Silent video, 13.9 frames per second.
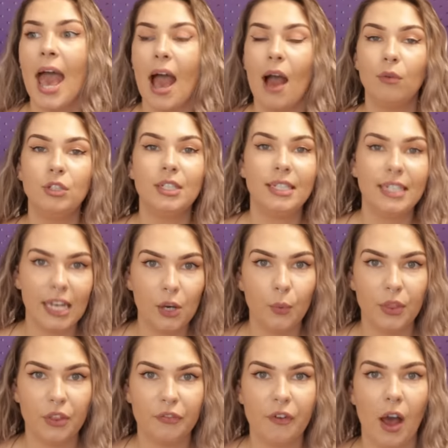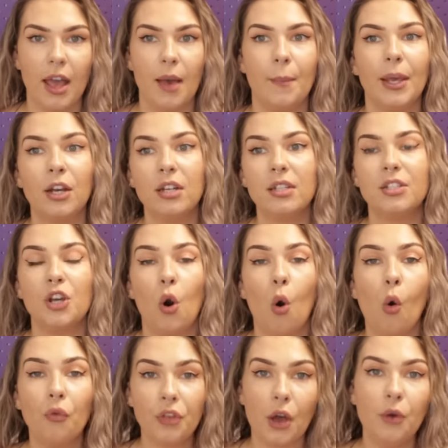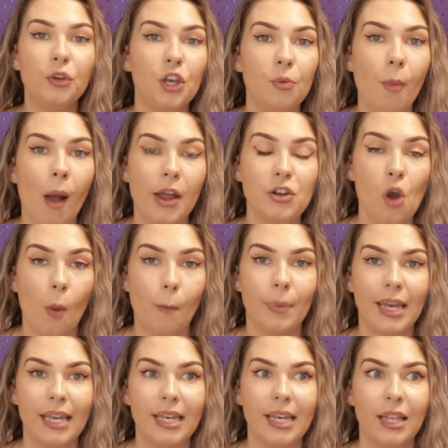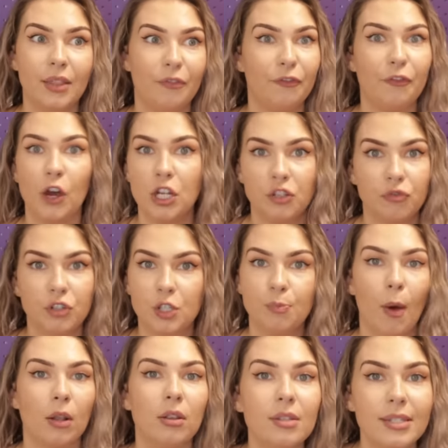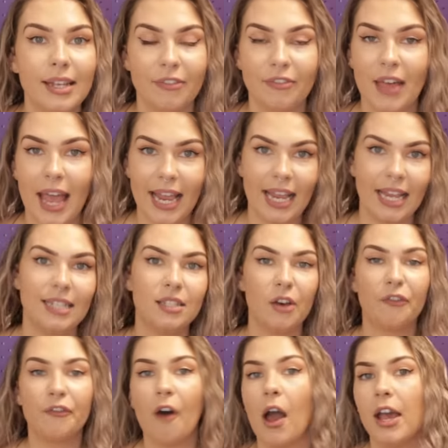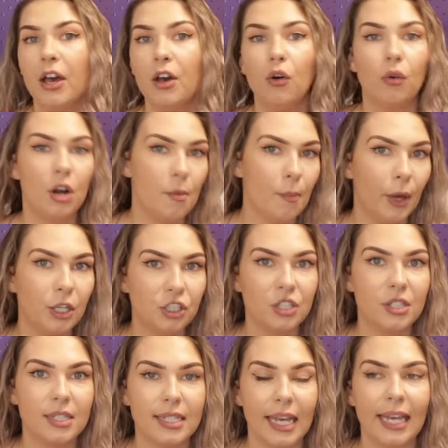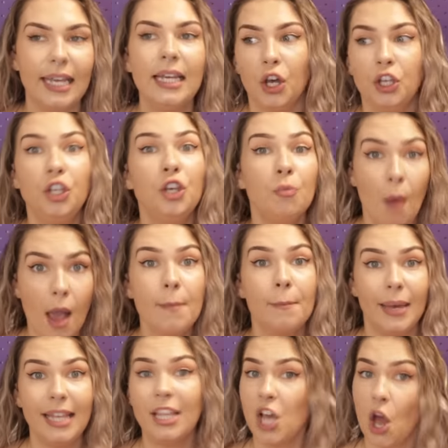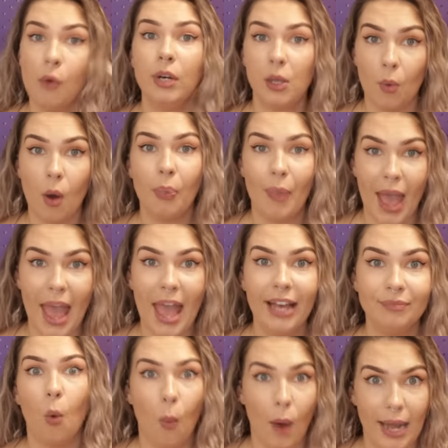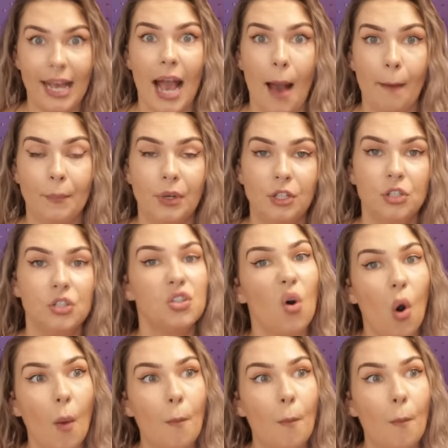how to deal with a fire, because although you might not be first response if there is a fire or an emergency, you might be the only one there when it happens.